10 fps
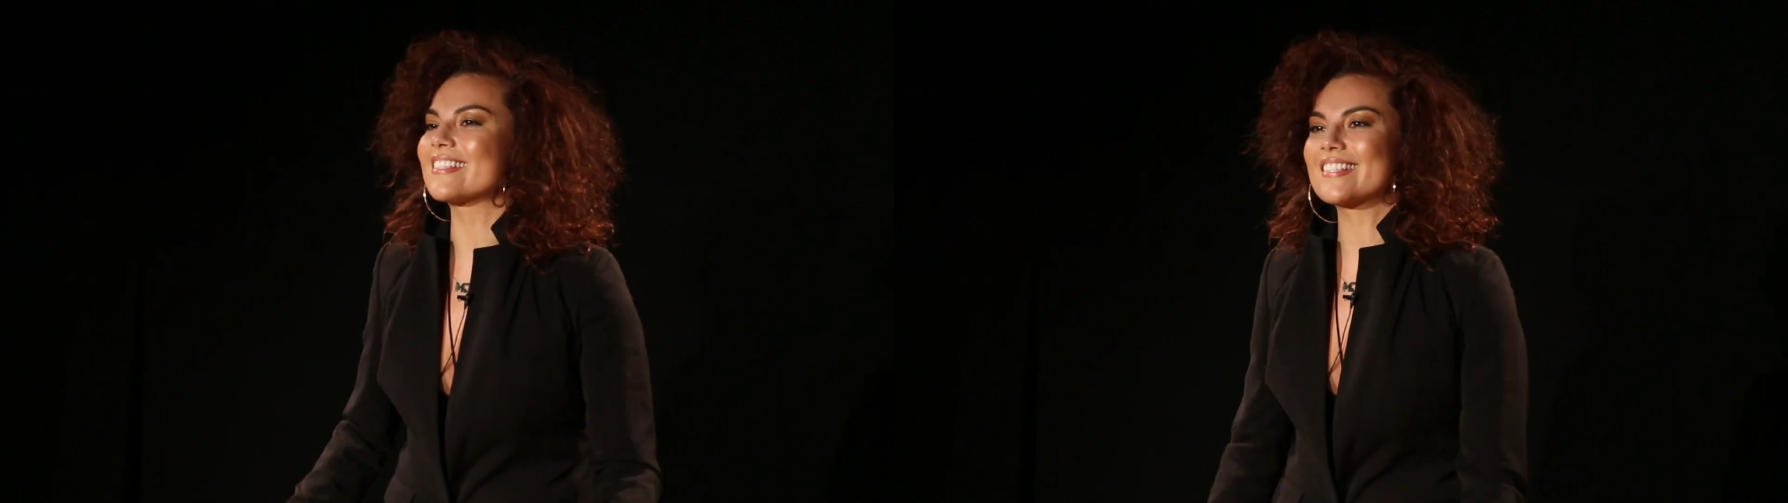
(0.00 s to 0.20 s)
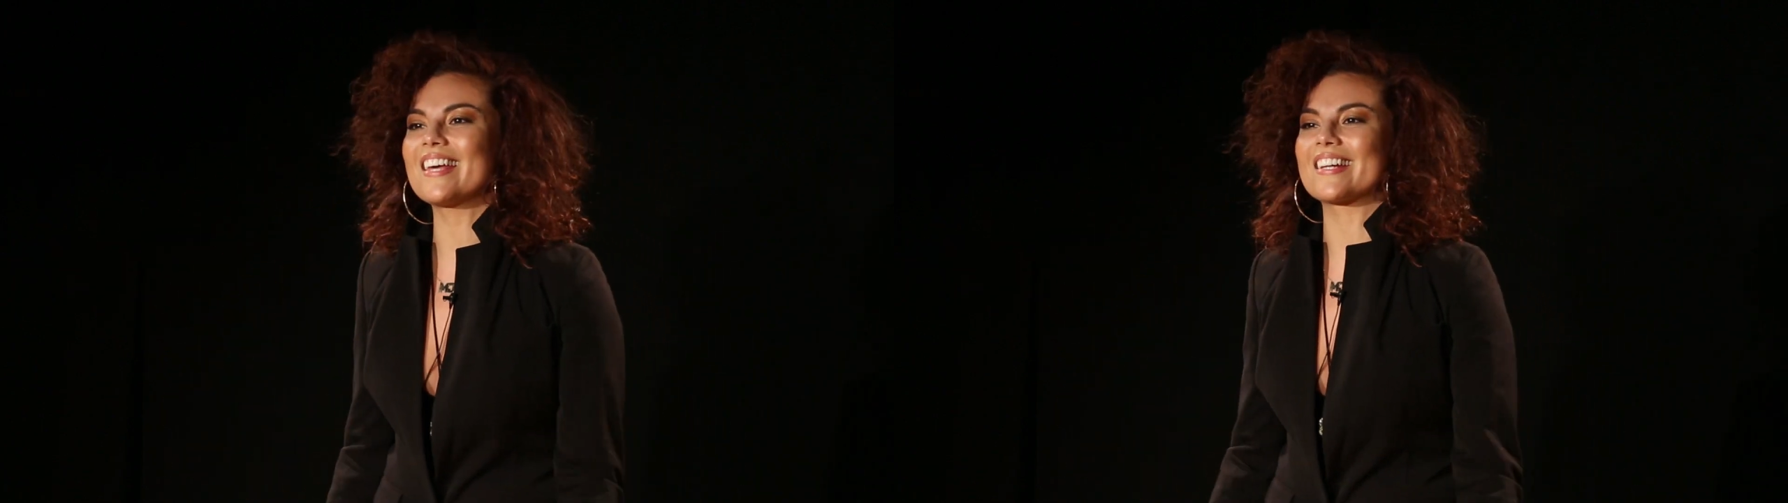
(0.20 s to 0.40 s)

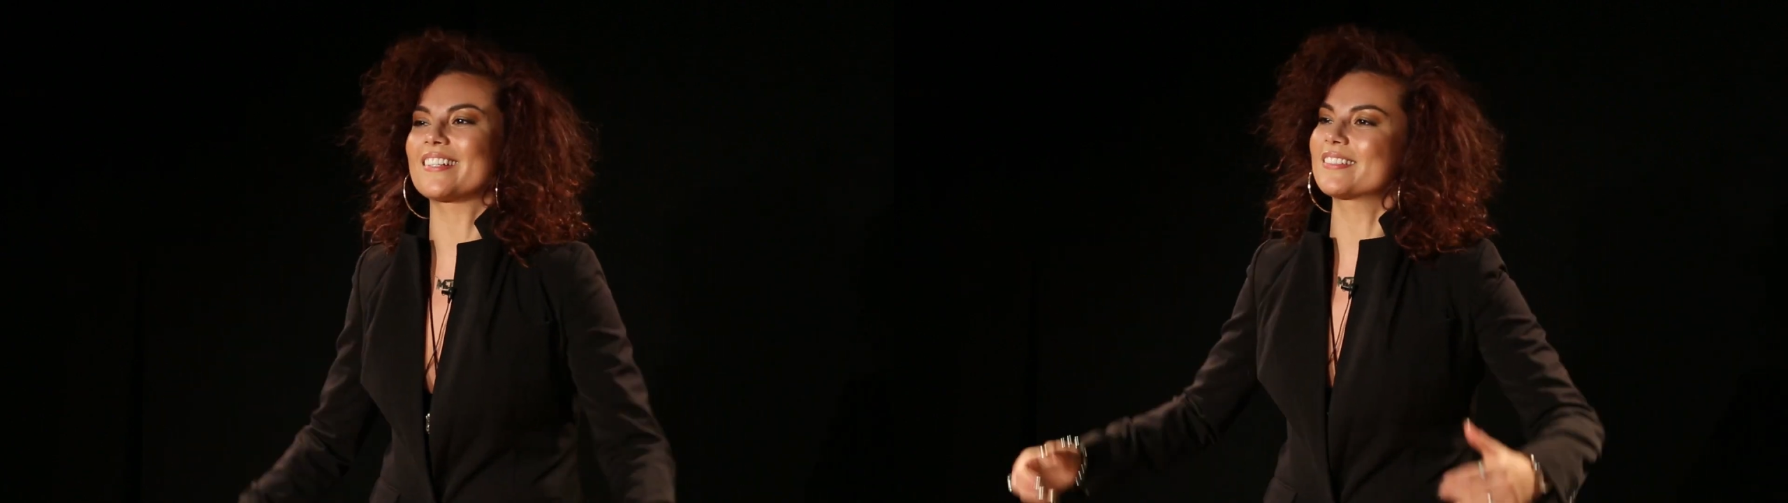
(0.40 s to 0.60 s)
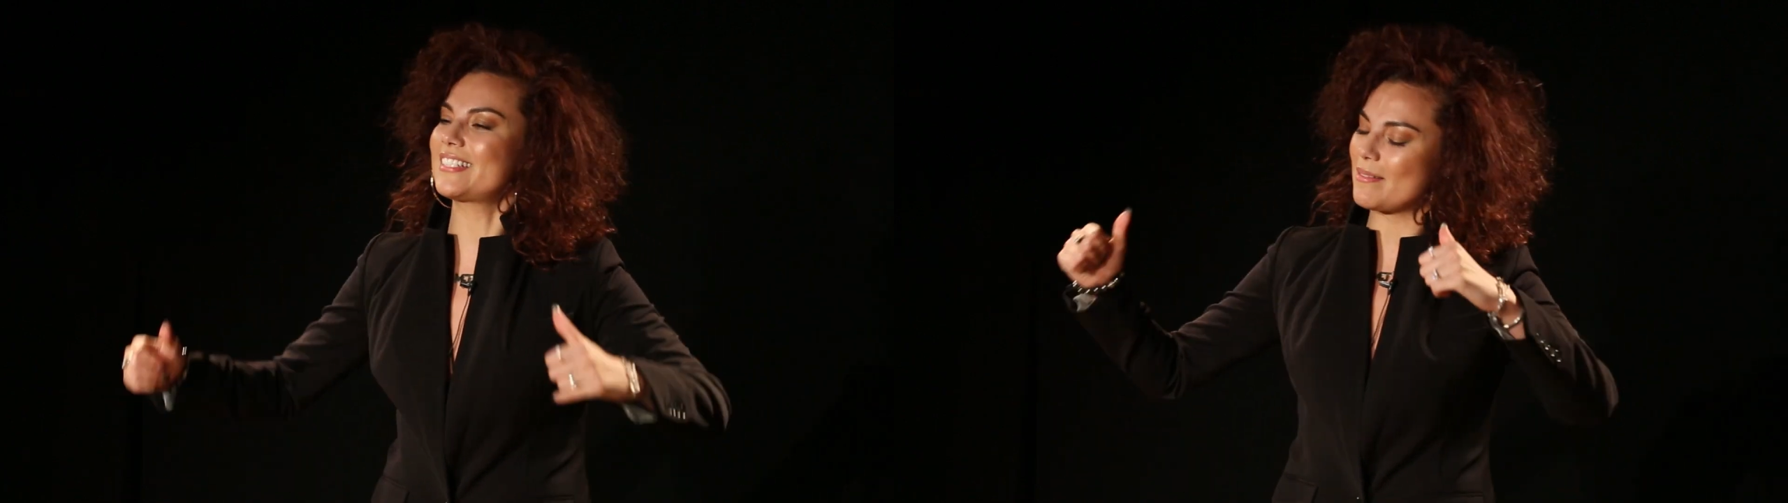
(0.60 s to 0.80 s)
six
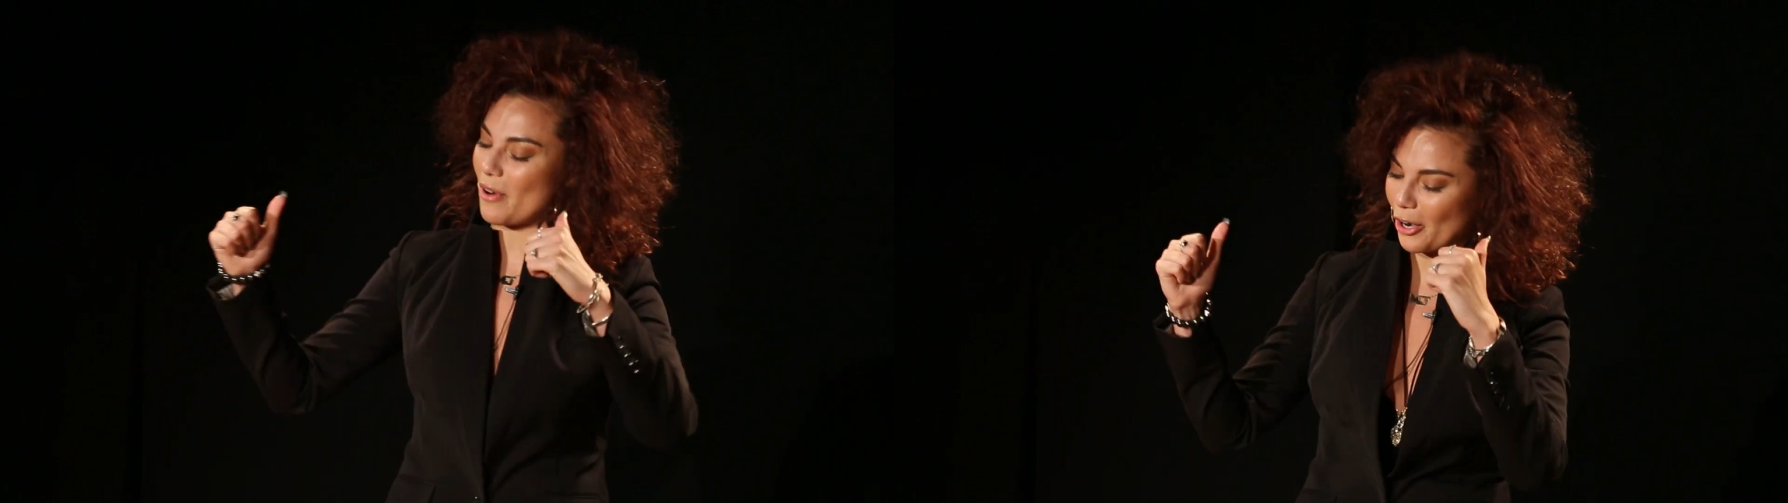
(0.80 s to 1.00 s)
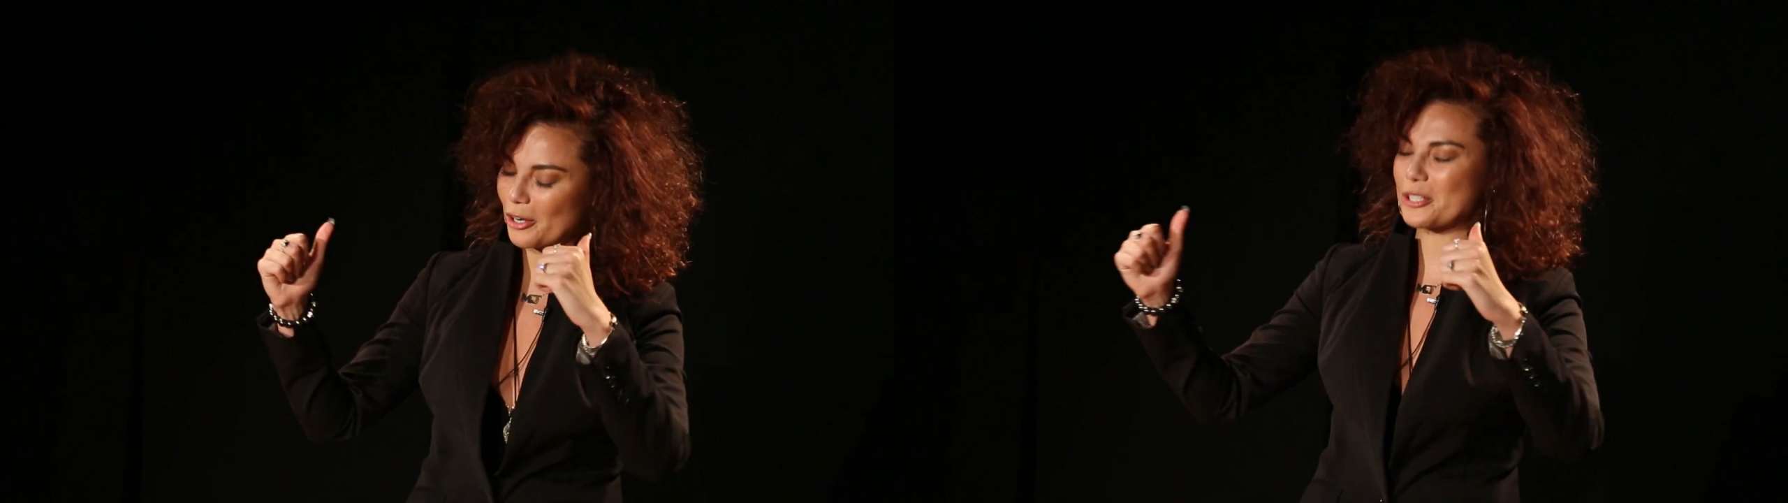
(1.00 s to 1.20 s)
on Team
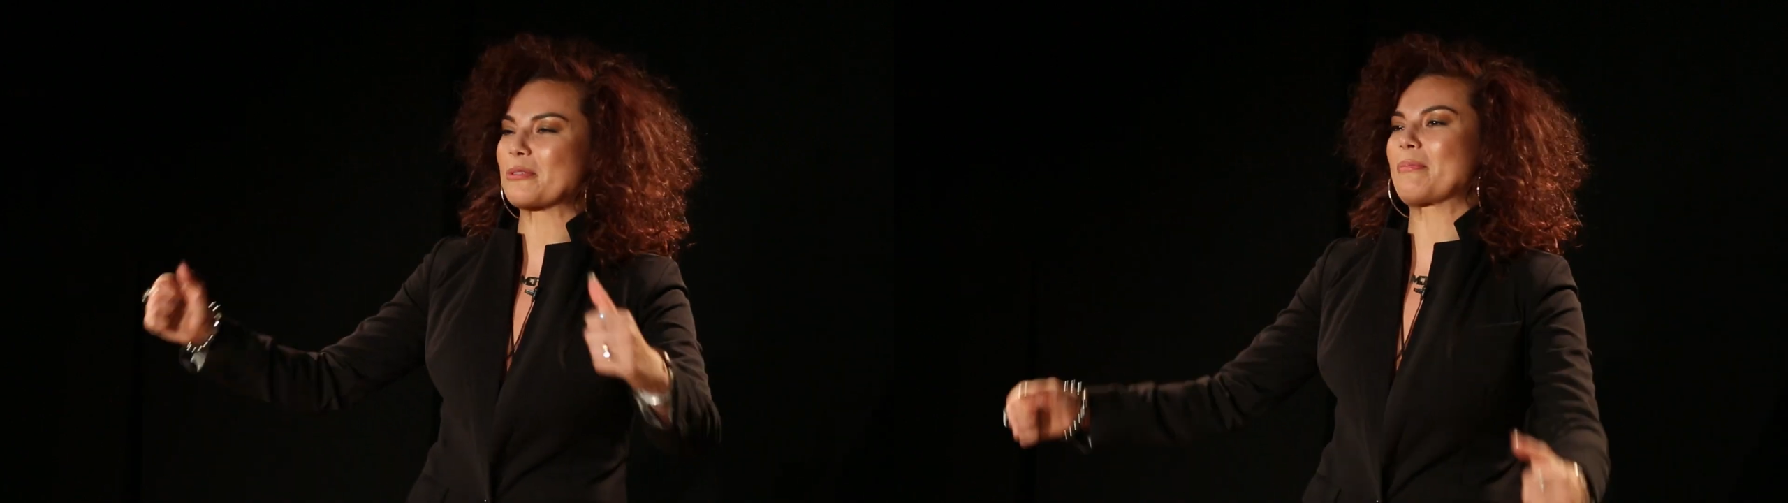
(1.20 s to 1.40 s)
Usher,